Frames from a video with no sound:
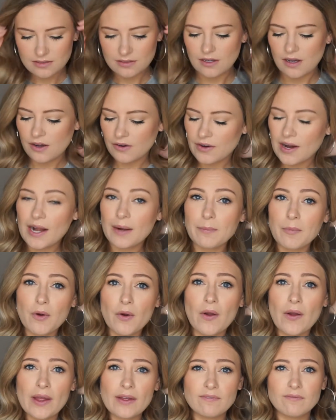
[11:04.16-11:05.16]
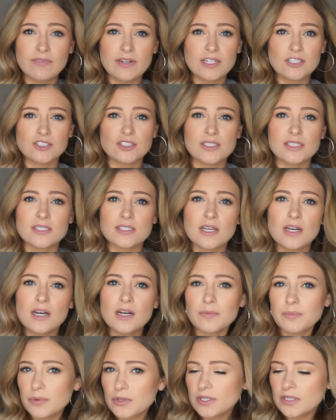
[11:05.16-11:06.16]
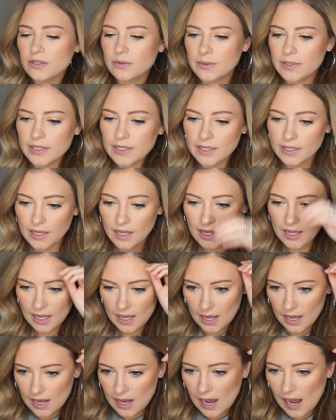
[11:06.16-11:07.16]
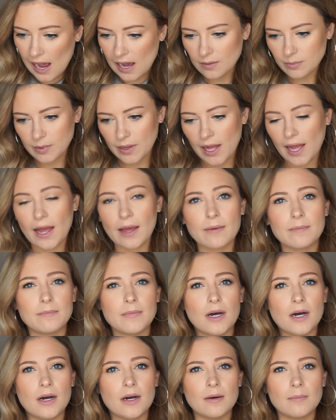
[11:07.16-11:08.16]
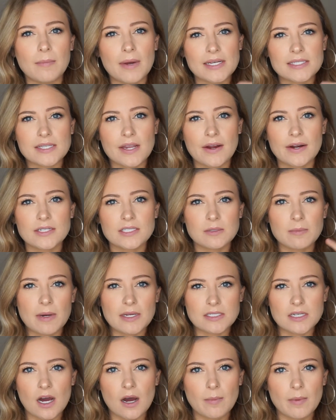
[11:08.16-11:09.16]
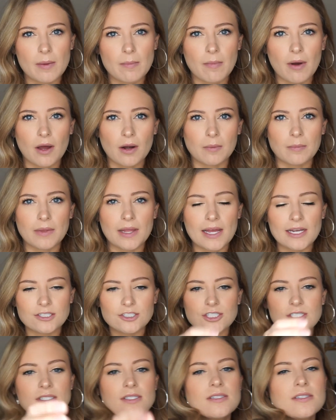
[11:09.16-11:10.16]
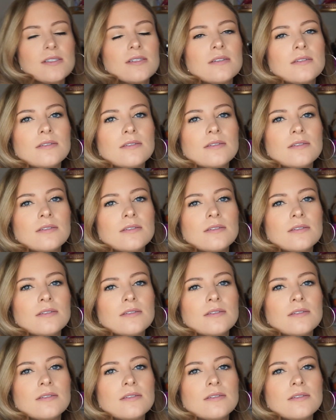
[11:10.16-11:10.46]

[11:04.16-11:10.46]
Alright, I'm going to go ahead and finish this up really quick. I applied mascara to my top and bottom lashes.